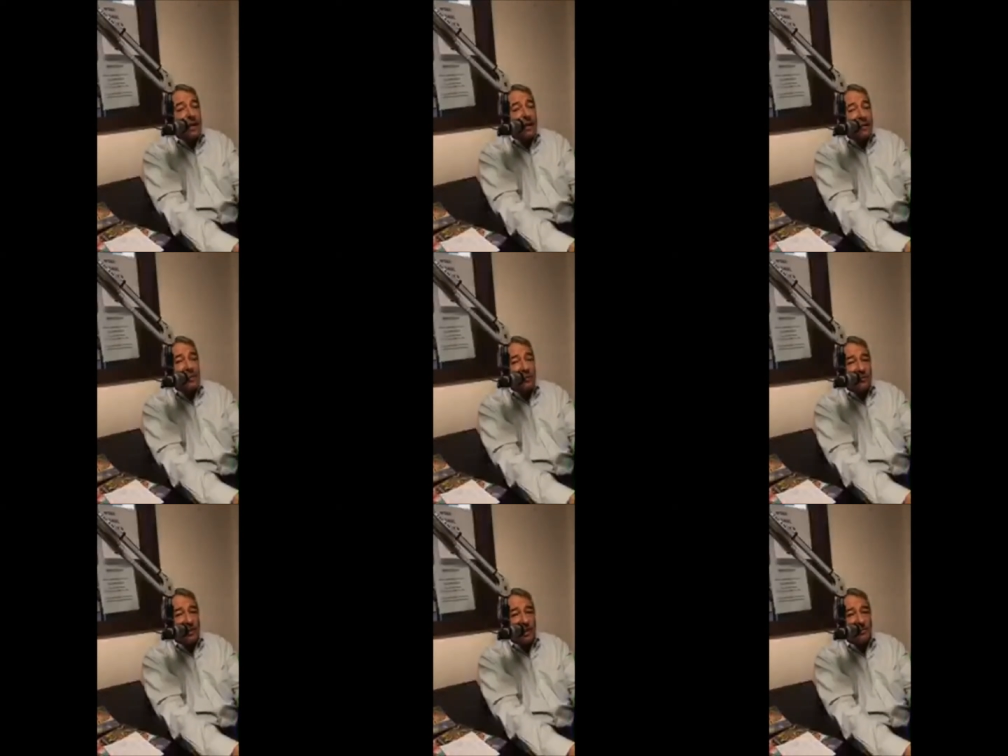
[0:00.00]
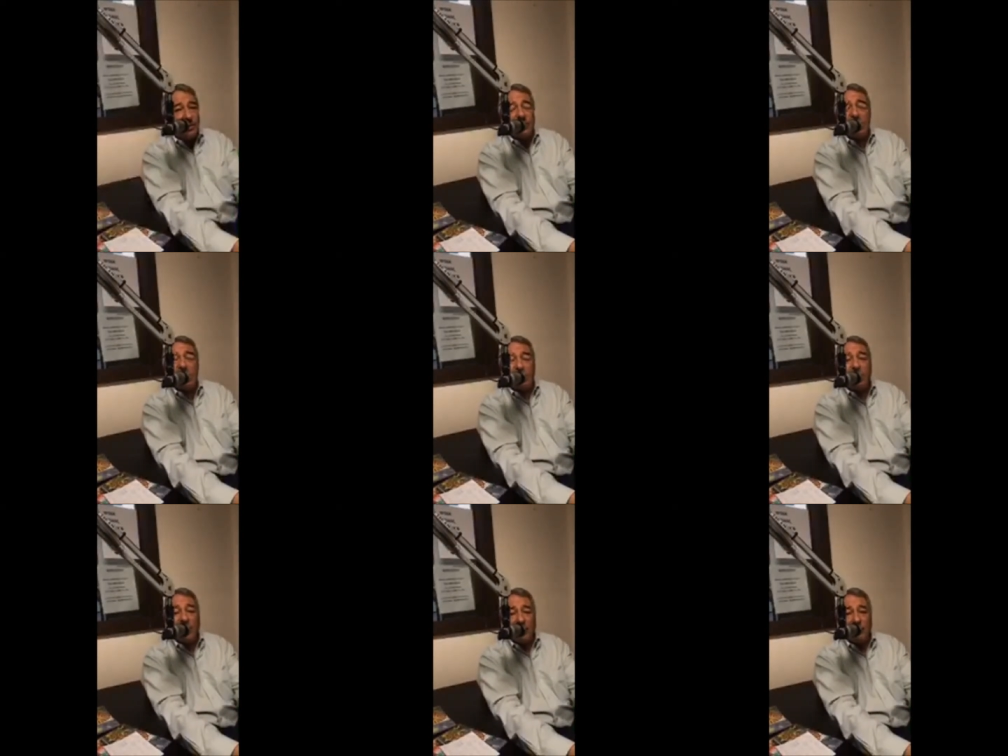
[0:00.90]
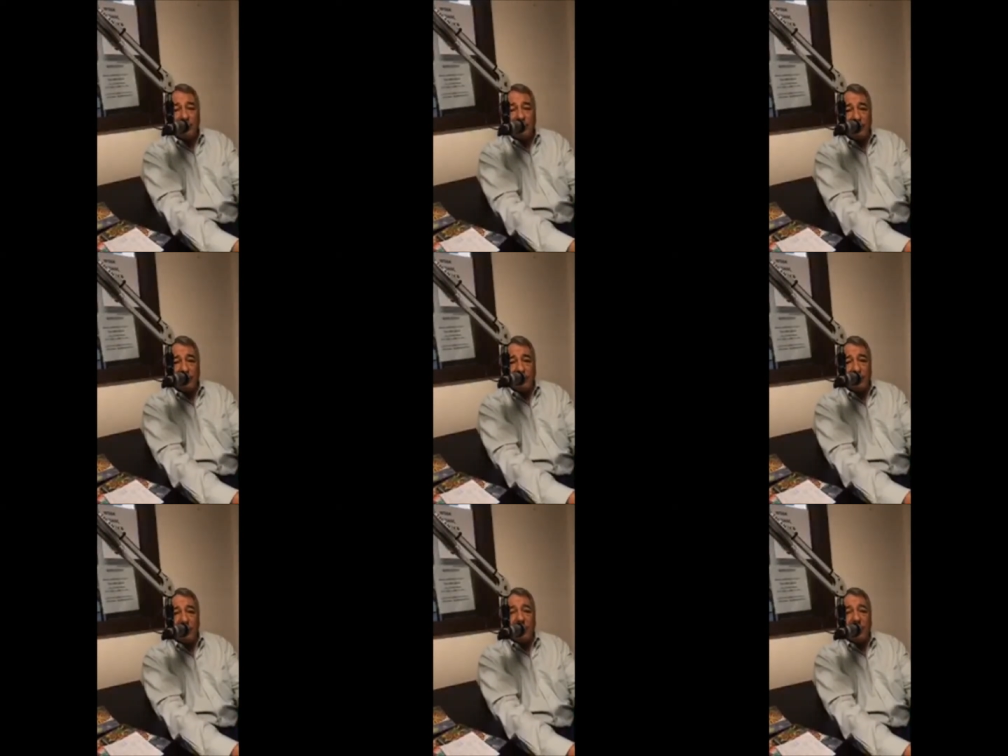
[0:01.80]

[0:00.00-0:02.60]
and for their families, so they're not a burden.